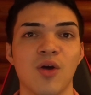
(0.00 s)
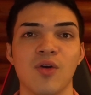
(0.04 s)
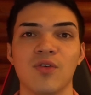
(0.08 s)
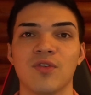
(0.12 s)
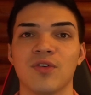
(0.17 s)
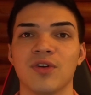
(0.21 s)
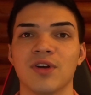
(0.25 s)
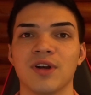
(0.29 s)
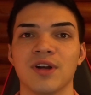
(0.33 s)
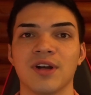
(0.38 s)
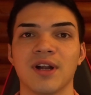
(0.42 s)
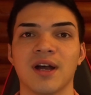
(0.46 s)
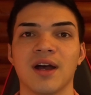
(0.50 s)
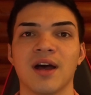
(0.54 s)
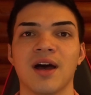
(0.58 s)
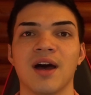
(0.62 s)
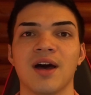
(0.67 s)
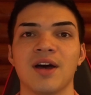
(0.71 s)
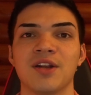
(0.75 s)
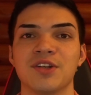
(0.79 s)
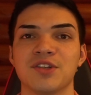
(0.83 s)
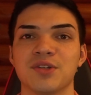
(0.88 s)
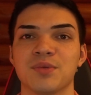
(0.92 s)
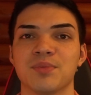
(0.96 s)
over
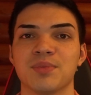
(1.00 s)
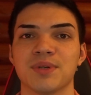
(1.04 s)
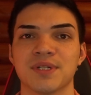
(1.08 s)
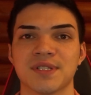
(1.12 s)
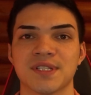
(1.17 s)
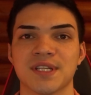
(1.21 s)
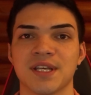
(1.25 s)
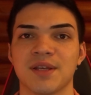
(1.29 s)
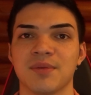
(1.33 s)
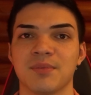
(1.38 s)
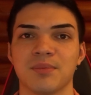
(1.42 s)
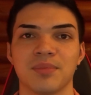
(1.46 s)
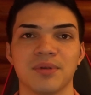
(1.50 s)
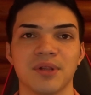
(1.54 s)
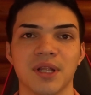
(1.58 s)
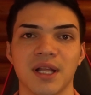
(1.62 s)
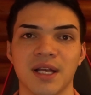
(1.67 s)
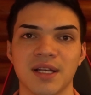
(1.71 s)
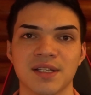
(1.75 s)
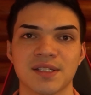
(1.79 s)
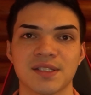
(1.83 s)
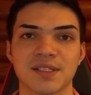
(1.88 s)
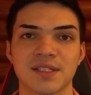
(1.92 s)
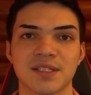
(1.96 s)
100%
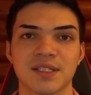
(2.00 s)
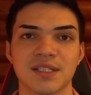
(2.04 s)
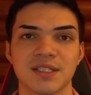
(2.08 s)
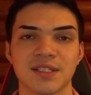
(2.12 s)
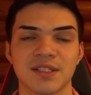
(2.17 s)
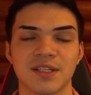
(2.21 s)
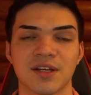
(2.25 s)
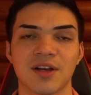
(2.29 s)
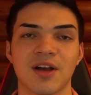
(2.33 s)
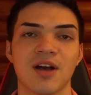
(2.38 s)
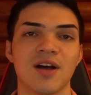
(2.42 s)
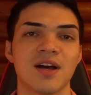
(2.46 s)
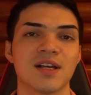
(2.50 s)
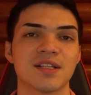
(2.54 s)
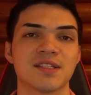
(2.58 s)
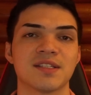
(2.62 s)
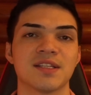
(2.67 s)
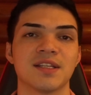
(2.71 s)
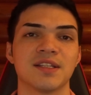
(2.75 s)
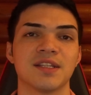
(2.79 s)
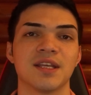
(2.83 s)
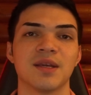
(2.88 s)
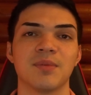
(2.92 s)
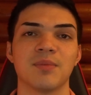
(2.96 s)
plus the
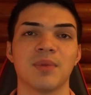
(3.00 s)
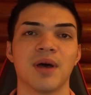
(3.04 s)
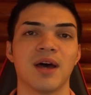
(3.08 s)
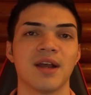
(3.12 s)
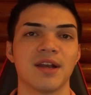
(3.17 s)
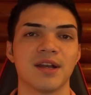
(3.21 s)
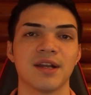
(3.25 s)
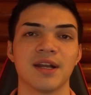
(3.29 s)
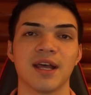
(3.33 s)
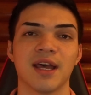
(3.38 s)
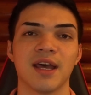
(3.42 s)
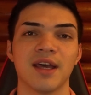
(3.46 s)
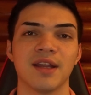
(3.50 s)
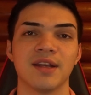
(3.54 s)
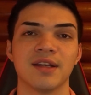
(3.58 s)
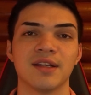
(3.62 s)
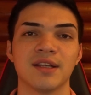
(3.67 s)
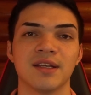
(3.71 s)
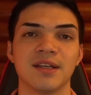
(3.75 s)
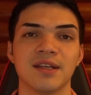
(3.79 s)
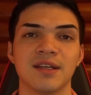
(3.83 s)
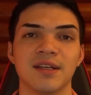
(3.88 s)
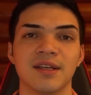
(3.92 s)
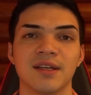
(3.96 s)
cost that they bought it at.
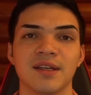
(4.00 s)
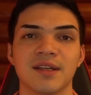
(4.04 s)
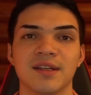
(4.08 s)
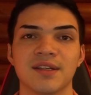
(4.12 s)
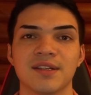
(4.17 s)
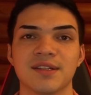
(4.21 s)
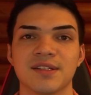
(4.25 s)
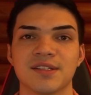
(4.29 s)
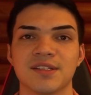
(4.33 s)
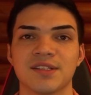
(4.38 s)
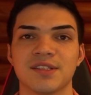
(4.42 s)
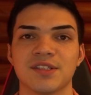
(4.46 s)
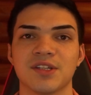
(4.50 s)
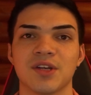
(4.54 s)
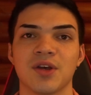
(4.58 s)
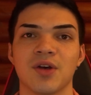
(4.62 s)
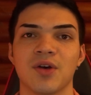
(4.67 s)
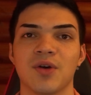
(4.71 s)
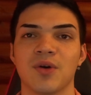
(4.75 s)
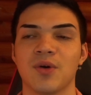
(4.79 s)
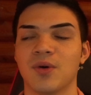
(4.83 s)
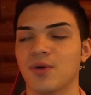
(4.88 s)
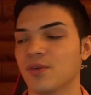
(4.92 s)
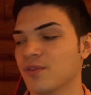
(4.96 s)

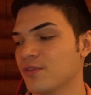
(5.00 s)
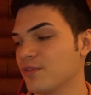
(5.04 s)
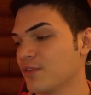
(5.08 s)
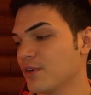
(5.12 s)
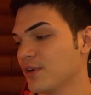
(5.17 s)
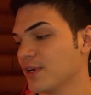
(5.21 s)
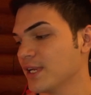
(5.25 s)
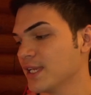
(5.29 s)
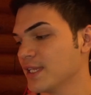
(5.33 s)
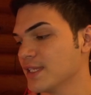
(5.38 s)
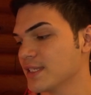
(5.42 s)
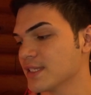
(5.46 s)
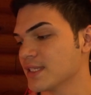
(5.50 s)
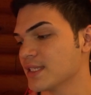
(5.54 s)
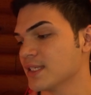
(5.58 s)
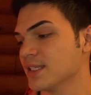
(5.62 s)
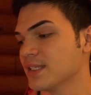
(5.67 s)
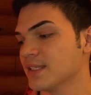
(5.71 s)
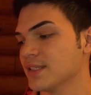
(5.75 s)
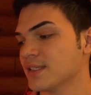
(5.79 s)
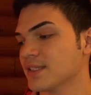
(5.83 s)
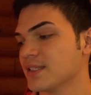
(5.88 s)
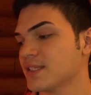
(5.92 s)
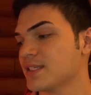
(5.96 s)
So for
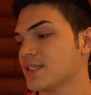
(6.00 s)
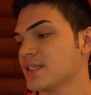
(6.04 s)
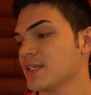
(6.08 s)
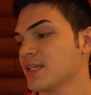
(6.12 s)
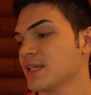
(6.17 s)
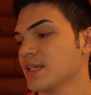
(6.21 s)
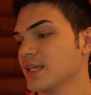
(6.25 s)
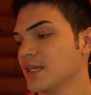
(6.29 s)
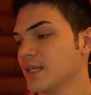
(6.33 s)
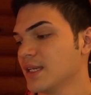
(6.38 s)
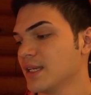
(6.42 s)
instance,